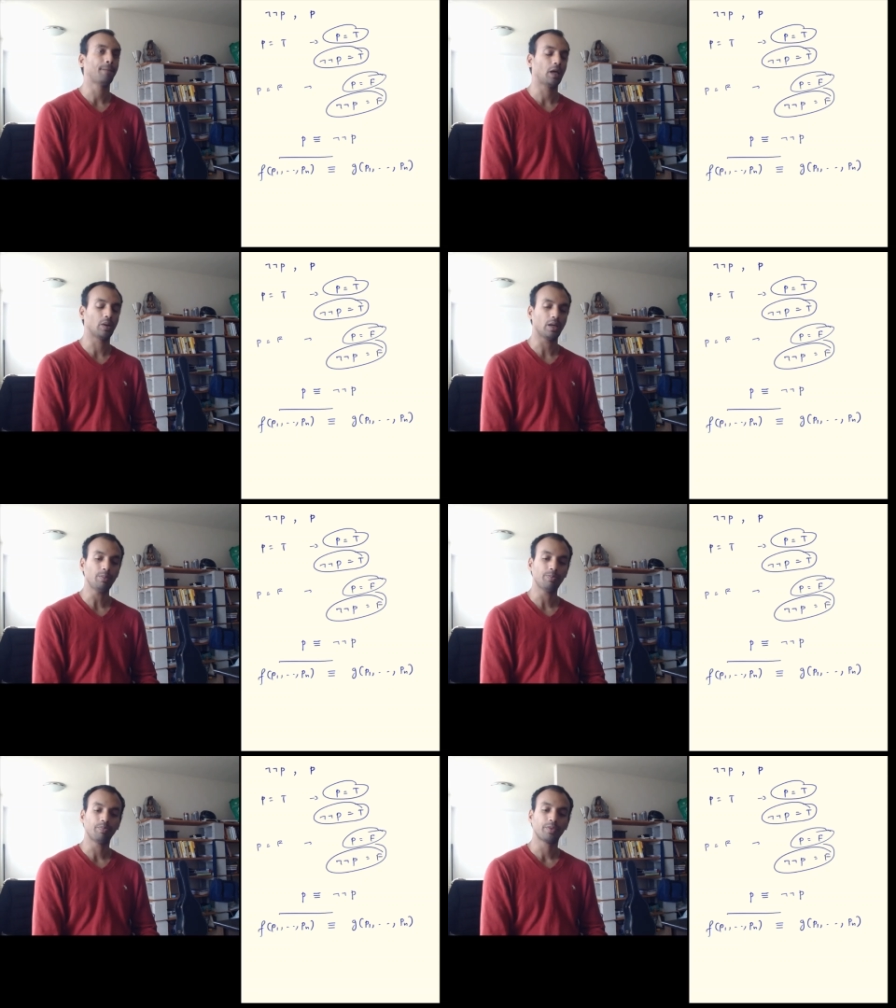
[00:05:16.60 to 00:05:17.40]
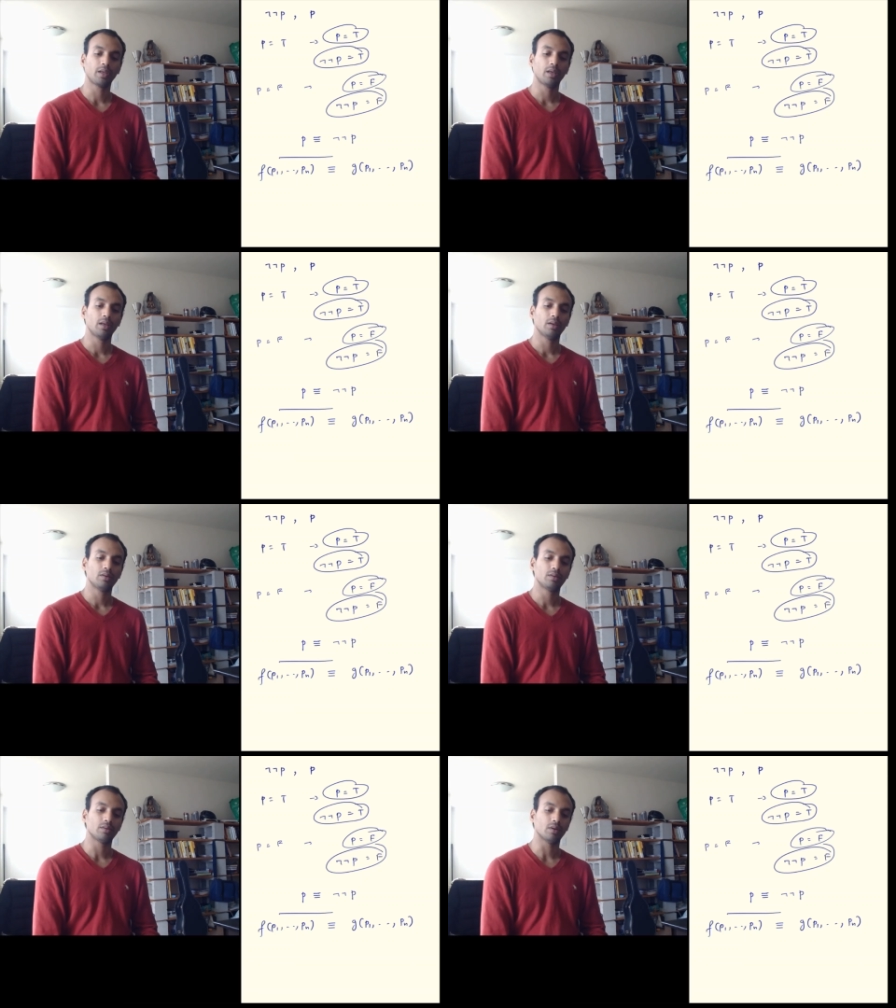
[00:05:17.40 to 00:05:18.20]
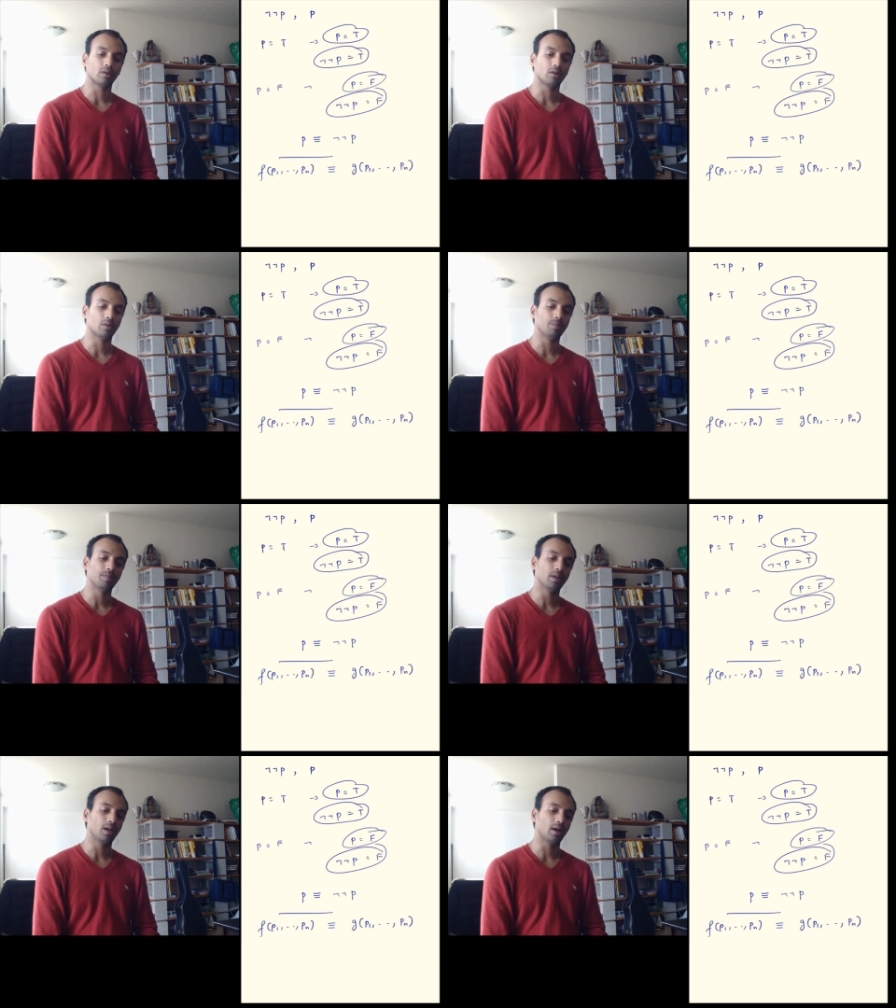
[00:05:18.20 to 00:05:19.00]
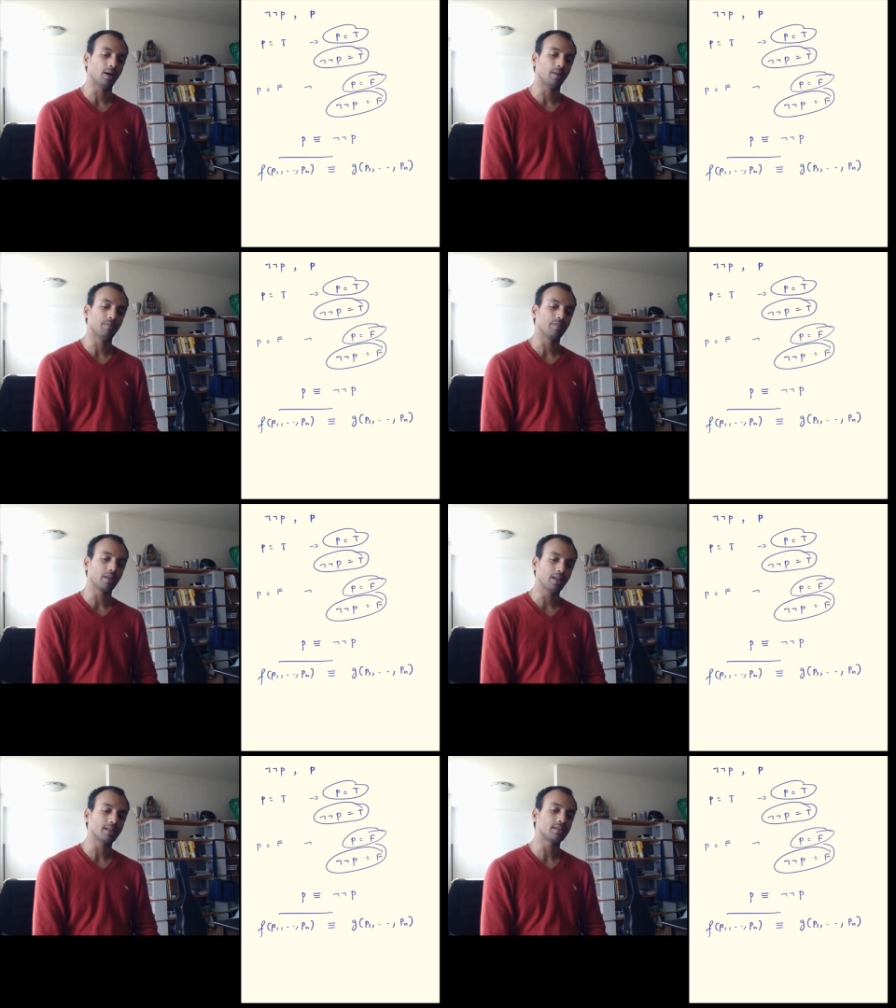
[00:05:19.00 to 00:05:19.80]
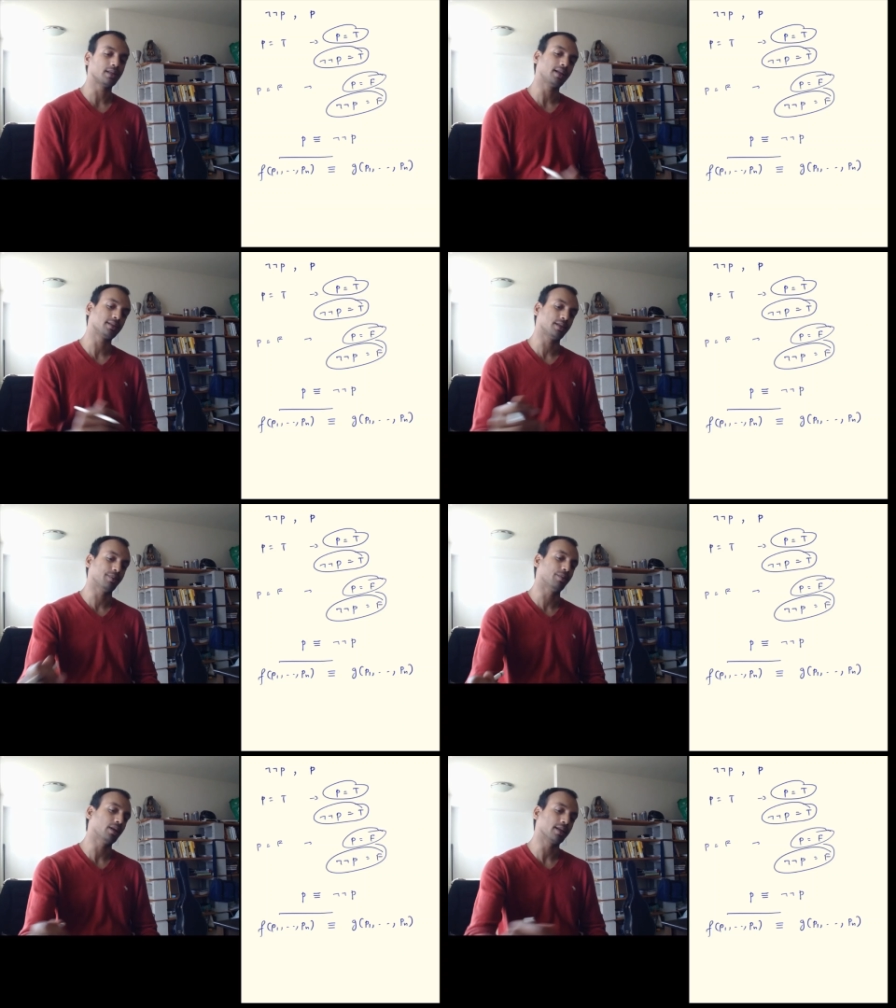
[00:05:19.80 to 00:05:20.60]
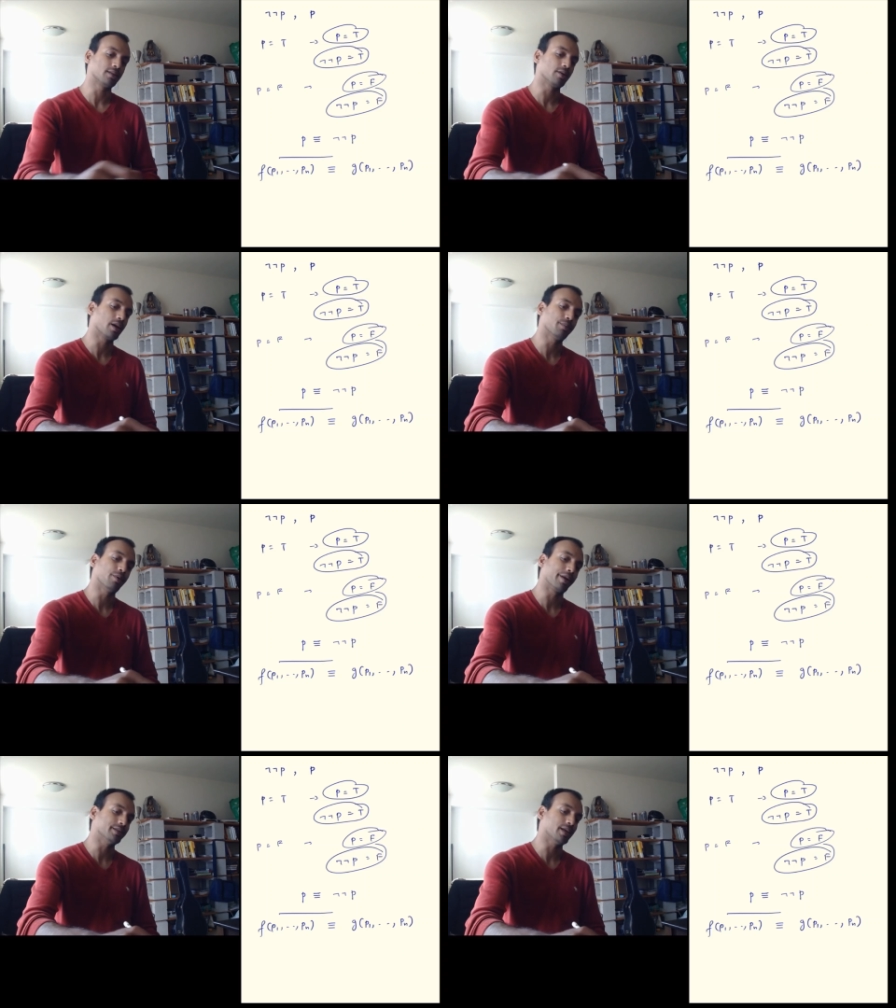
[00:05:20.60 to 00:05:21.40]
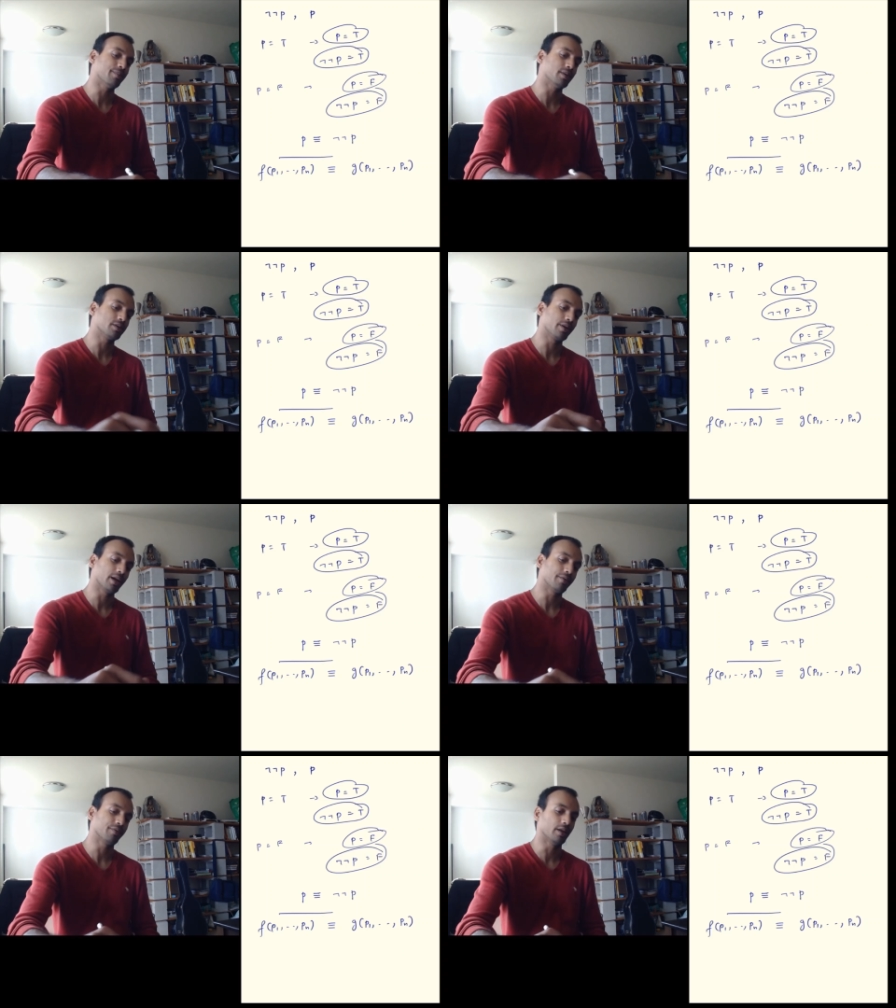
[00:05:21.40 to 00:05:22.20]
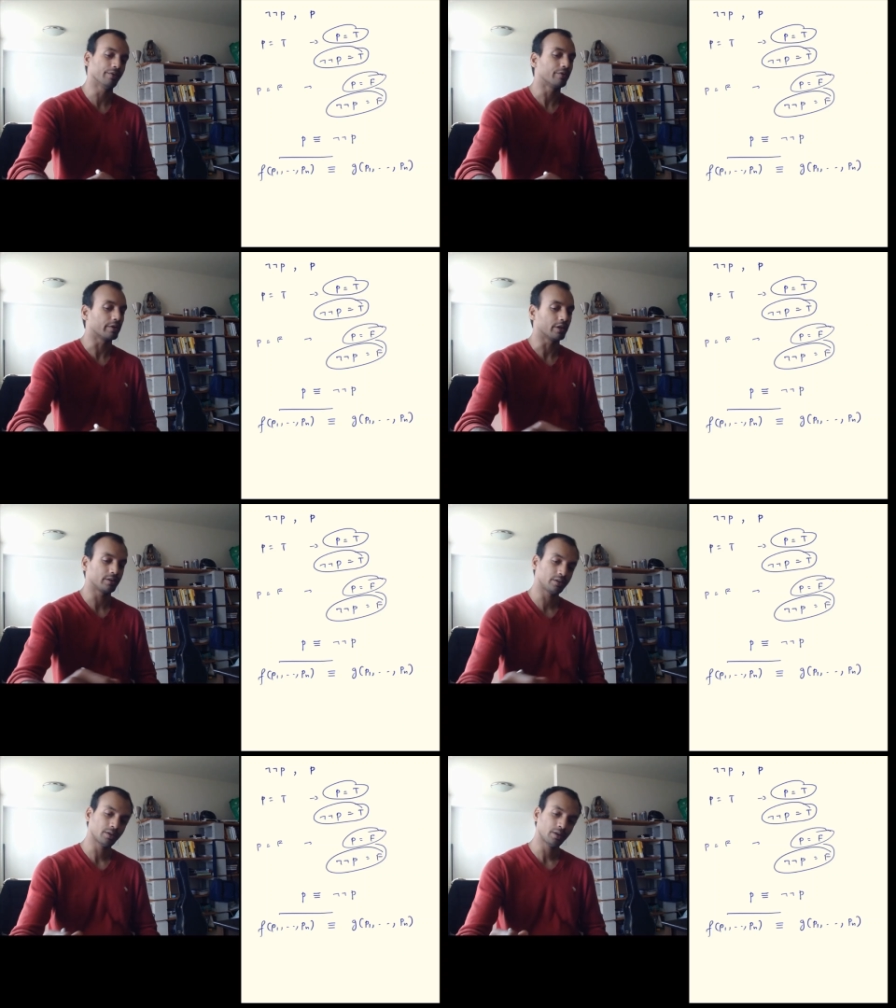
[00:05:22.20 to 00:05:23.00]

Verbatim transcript: Okay so um, let's let's see let's look at more examples to get a feel for this